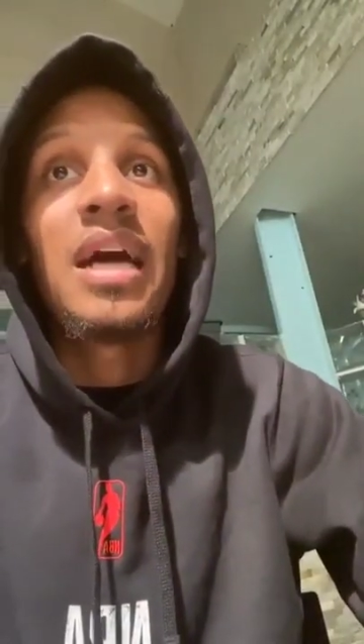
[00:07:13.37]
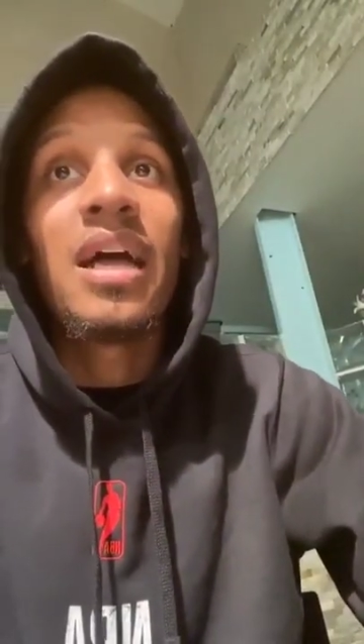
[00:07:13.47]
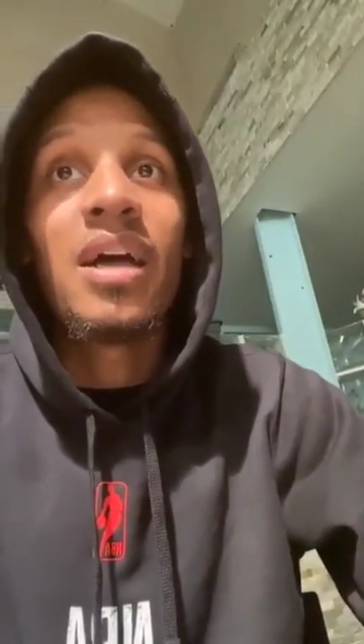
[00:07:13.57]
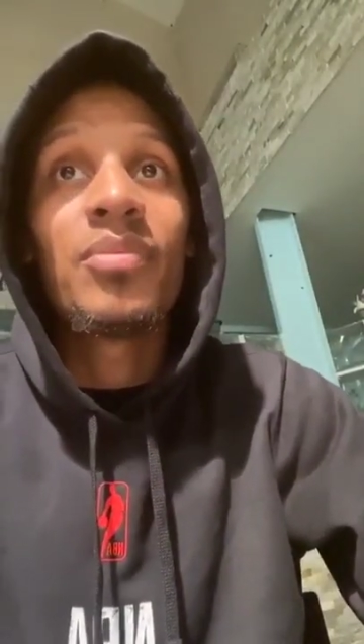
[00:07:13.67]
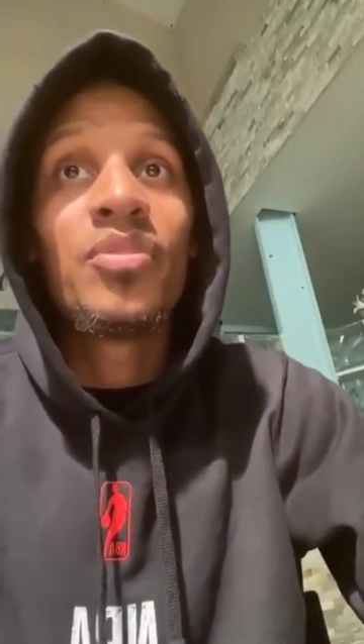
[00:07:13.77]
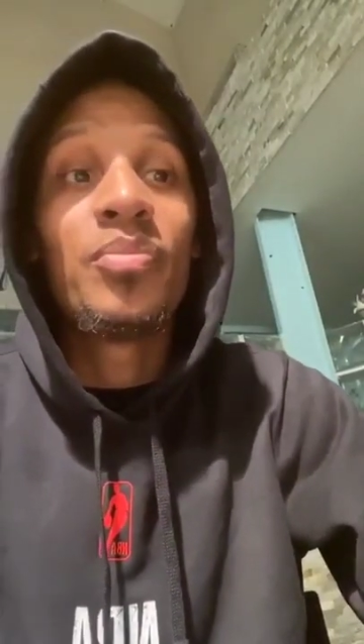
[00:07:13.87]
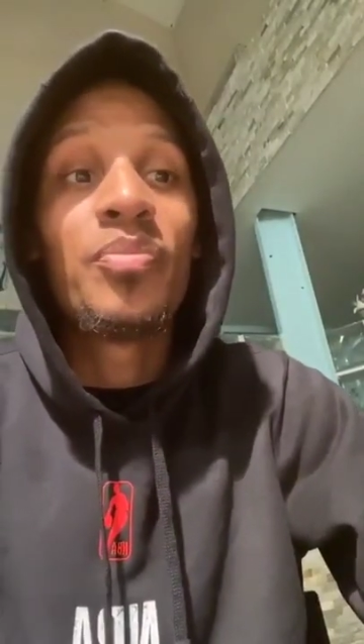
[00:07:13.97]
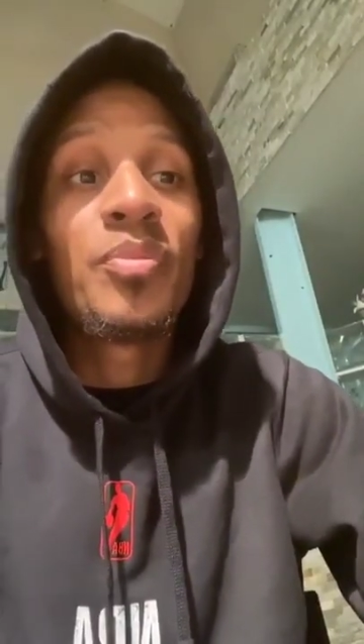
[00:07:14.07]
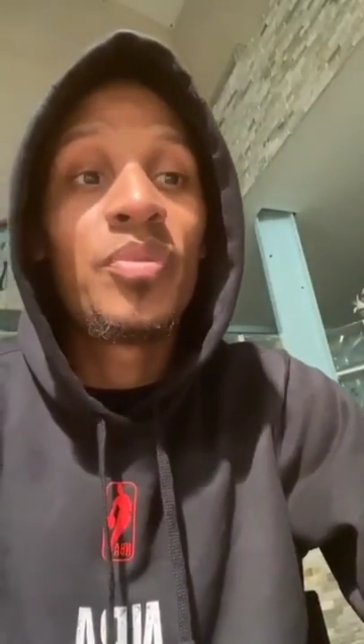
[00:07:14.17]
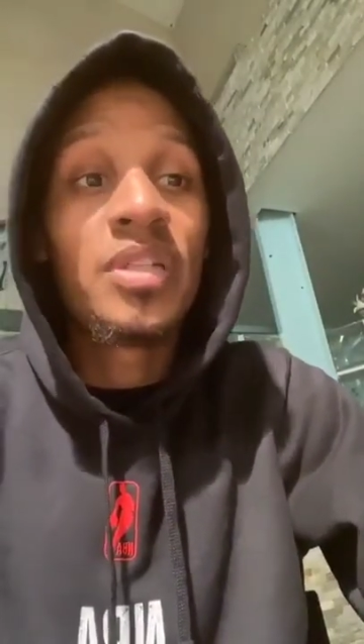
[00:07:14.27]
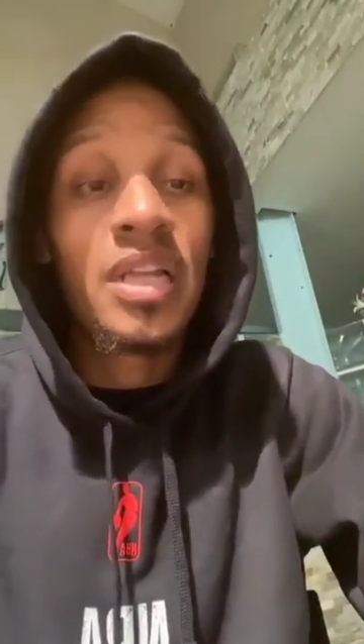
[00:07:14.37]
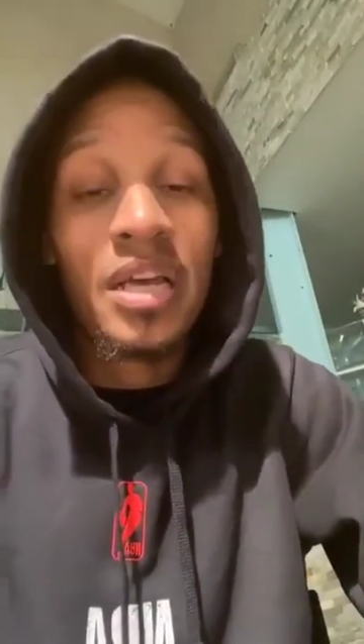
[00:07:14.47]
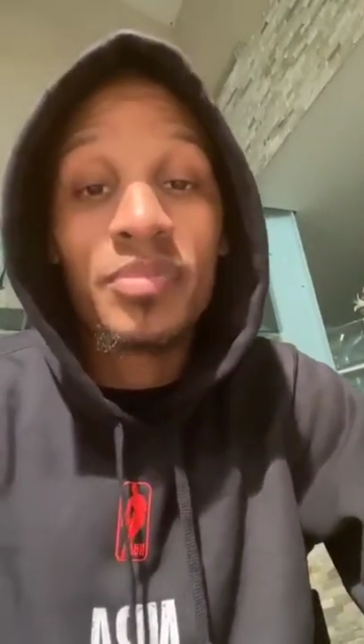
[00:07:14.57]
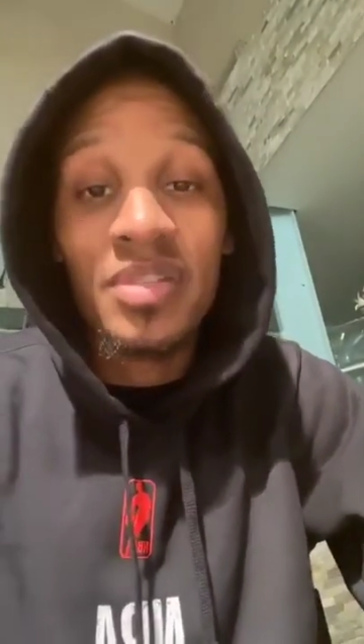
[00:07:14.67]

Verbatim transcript: That I help the people that I have